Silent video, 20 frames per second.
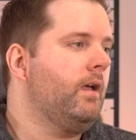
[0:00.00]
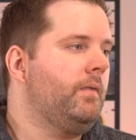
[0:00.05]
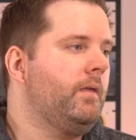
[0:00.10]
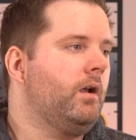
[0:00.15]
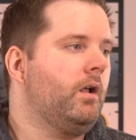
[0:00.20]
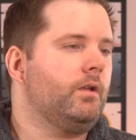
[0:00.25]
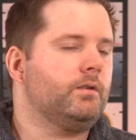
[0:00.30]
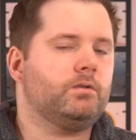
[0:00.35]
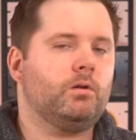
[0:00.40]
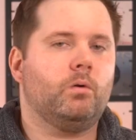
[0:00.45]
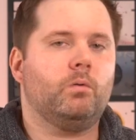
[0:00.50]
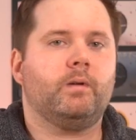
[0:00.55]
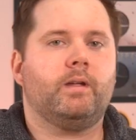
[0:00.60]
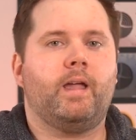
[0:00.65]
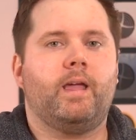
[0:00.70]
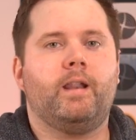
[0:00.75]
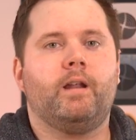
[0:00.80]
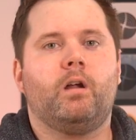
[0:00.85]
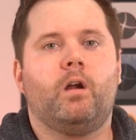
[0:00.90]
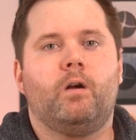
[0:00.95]
then also
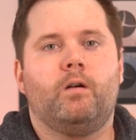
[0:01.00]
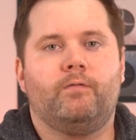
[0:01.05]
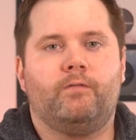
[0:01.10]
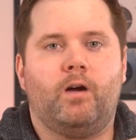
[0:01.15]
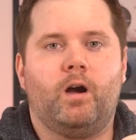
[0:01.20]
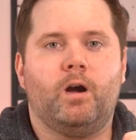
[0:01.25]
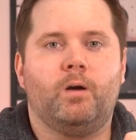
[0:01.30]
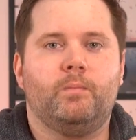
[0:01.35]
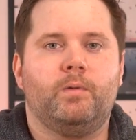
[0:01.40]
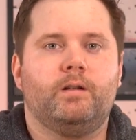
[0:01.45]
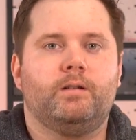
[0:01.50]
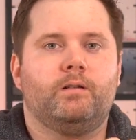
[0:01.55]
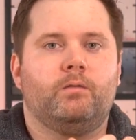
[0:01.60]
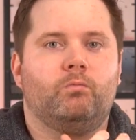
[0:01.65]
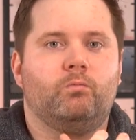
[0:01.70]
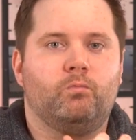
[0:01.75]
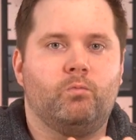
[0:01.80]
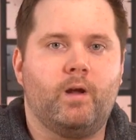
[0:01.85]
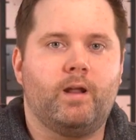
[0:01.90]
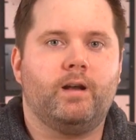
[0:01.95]
getting our environment
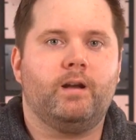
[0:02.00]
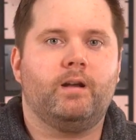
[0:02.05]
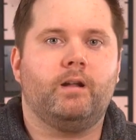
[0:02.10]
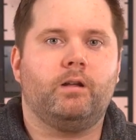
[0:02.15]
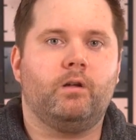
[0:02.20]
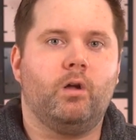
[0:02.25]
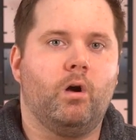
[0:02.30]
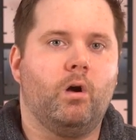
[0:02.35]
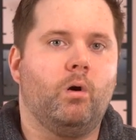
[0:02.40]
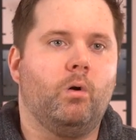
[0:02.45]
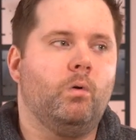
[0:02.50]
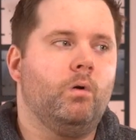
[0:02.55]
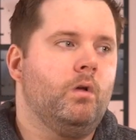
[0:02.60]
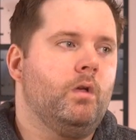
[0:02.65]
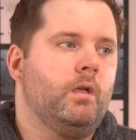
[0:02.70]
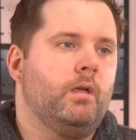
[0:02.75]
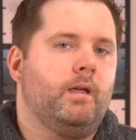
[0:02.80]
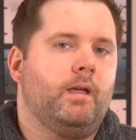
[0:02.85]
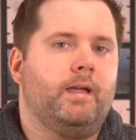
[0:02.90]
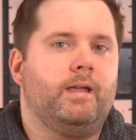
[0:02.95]
ready to go
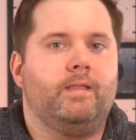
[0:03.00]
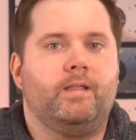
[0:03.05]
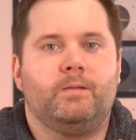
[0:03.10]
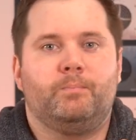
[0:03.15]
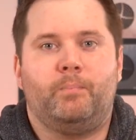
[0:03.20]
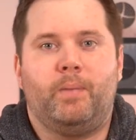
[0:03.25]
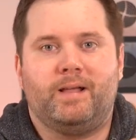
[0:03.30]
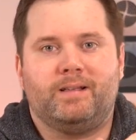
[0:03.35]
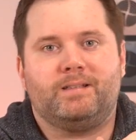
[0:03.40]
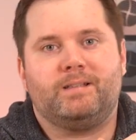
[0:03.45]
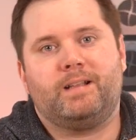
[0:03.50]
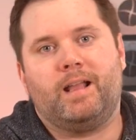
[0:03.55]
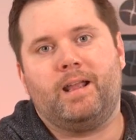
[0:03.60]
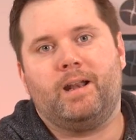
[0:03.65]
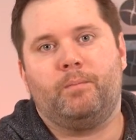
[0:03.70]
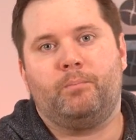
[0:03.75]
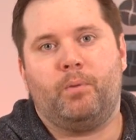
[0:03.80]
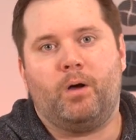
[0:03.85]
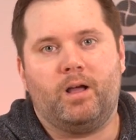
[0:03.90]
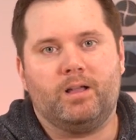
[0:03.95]
in the best state
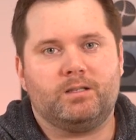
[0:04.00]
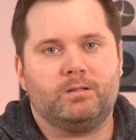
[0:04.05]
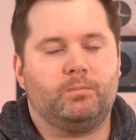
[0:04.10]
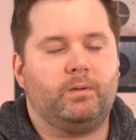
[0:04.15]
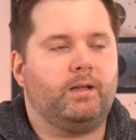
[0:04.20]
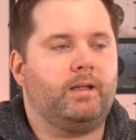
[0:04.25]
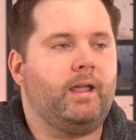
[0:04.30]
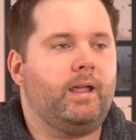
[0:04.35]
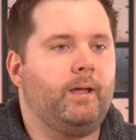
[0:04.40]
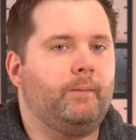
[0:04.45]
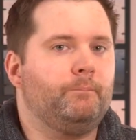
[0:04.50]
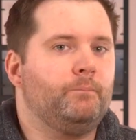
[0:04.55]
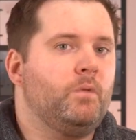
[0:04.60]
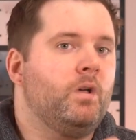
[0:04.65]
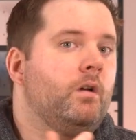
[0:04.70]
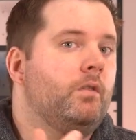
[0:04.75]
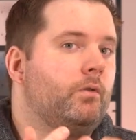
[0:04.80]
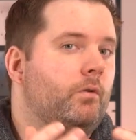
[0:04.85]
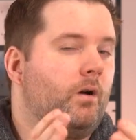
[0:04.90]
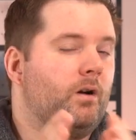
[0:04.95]
it possibly can.
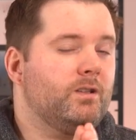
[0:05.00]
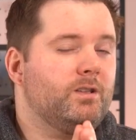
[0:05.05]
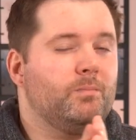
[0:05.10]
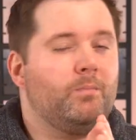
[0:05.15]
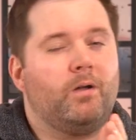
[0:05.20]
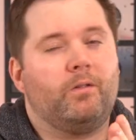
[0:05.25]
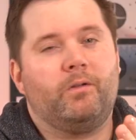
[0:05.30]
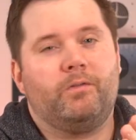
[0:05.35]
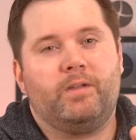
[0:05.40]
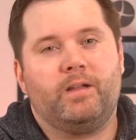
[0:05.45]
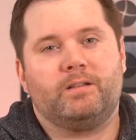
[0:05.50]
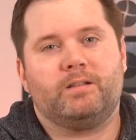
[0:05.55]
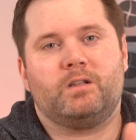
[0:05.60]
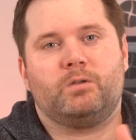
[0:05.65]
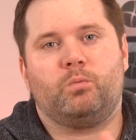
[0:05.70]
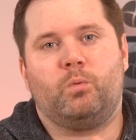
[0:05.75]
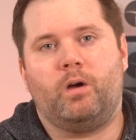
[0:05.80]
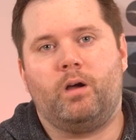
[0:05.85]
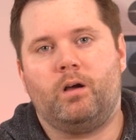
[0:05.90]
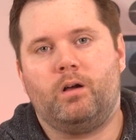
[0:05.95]
There are some other things as
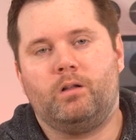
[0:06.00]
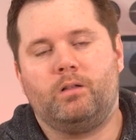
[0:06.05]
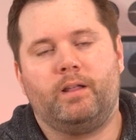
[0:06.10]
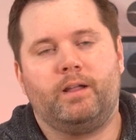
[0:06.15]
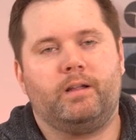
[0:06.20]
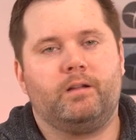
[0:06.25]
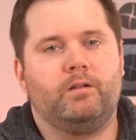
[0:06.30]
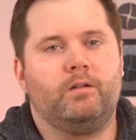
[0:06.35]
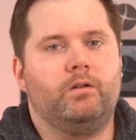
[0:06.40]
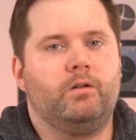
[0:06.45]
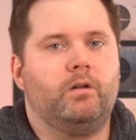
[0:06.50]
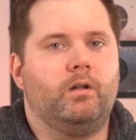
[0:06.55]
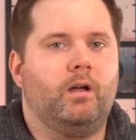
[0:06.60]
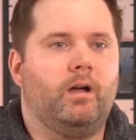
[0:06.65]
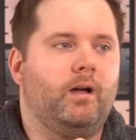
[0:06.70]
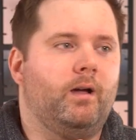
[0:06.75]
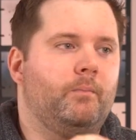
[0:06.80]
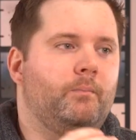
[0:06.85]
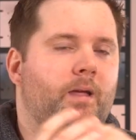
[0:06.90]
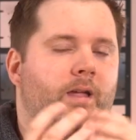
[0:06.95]
well, like
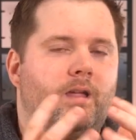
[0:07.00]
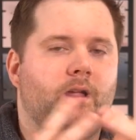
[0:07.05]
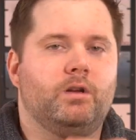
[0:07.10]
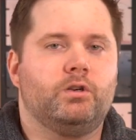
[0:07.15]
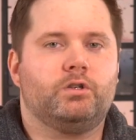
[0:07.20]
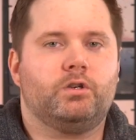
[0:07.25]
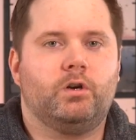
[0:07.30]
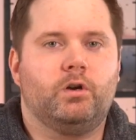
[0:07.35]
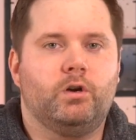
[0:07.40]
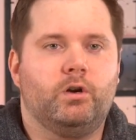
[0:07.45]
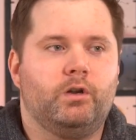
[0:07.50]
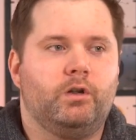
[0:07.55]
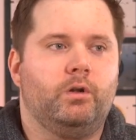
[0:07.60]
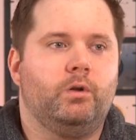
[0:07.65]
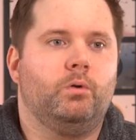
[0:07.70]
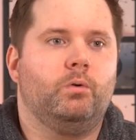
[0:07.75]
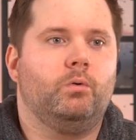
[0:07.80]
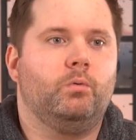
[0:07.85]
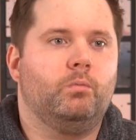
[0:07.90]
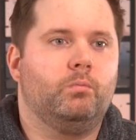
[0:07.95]
making sure
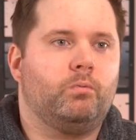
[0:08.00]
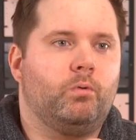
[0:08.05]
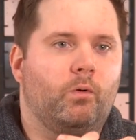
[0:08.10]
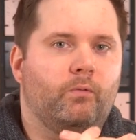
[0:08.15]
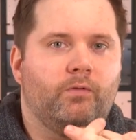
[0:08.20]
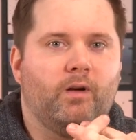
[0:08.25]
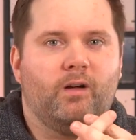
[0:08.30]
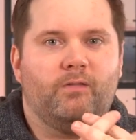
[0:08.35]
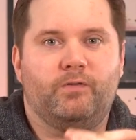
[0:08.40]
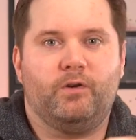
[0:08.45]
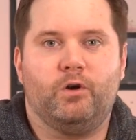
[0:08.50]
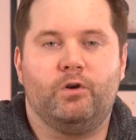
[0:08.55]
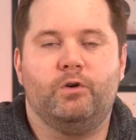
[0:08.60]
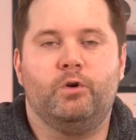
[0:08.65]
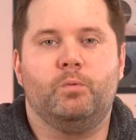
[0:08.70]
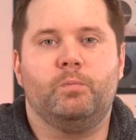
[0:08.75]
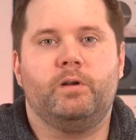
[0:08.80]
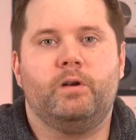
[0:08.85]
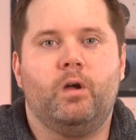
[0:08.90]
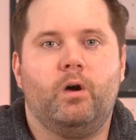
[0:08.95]
you profile for your
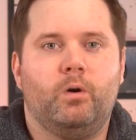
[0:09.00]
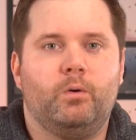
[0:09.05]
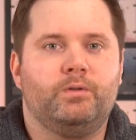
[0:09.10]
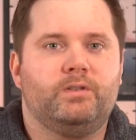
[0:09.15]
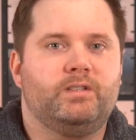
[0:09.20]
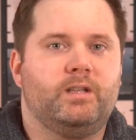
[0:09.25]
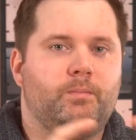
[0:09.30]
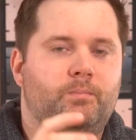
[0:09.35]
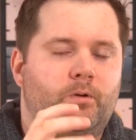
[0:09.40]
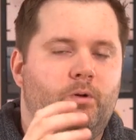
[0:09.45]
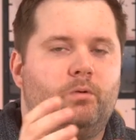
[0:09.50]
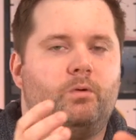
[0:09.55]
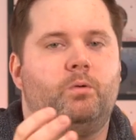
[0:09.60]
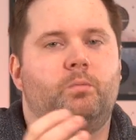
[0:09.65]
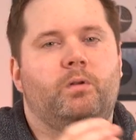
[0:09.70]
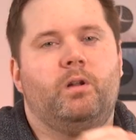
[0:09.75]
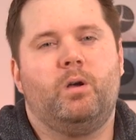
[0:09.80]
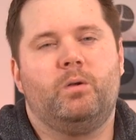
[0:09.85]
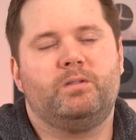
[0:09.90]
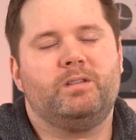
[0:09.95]
NUMA nodes, CPU
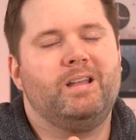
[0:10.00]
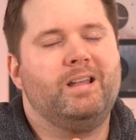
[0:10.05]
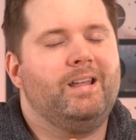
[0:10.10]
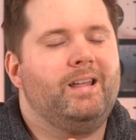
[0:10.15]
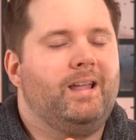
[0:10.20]
NUMA nodes.